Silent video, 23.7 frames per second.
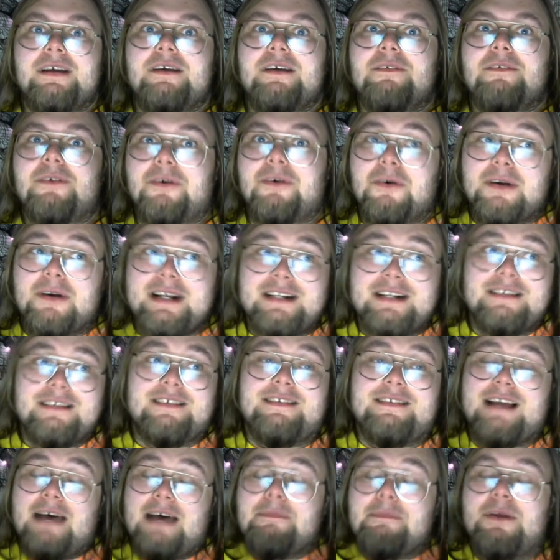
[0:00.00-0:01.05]
We're hoarding to
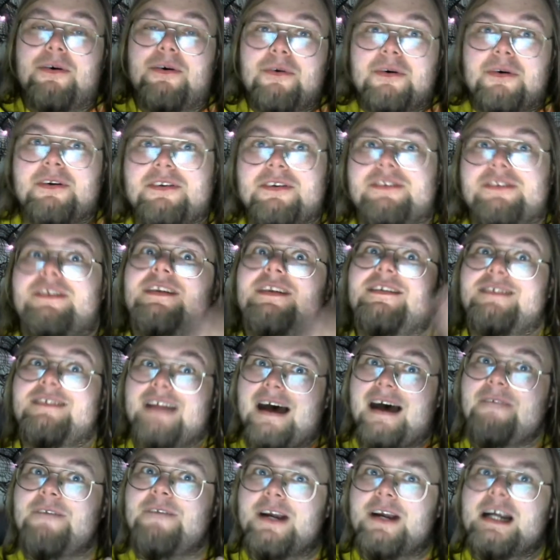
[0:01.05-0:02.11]
stop the hoarders, and it's
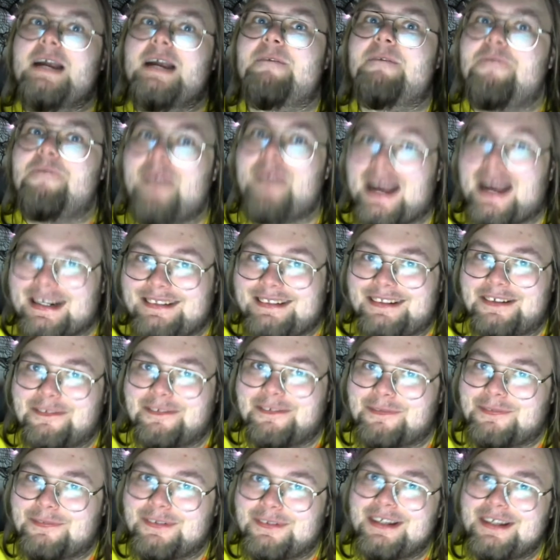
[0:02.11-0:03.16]
not very
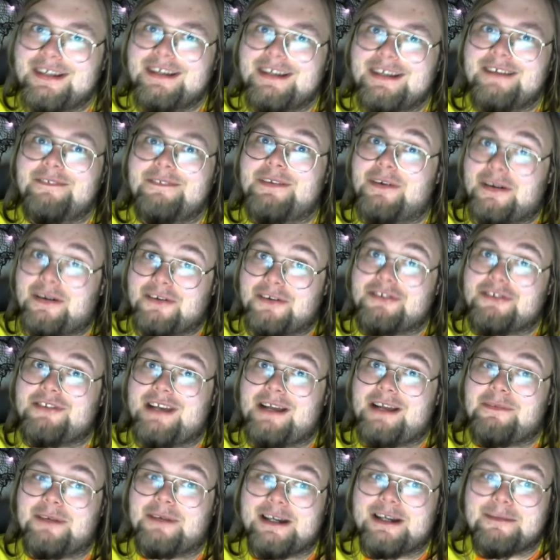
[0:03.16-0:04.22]
effective, if you
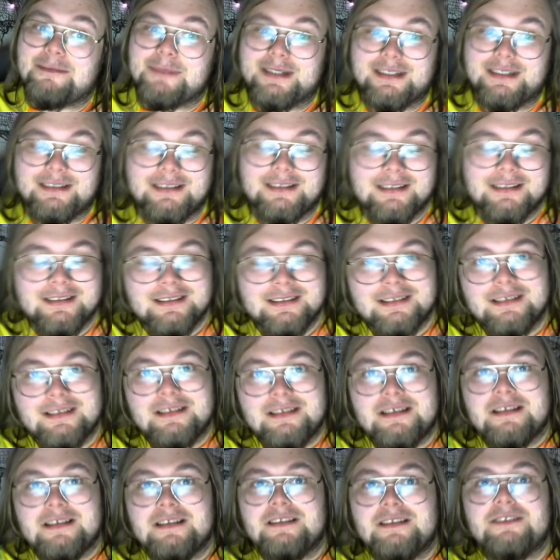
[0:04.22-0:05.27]
understand what I mean.
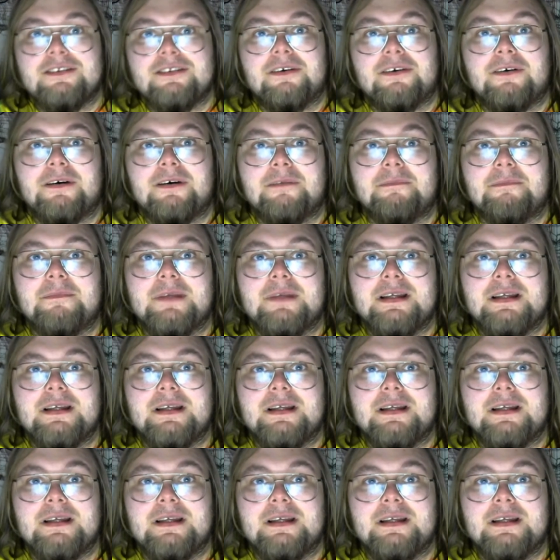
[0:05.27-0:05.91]
So,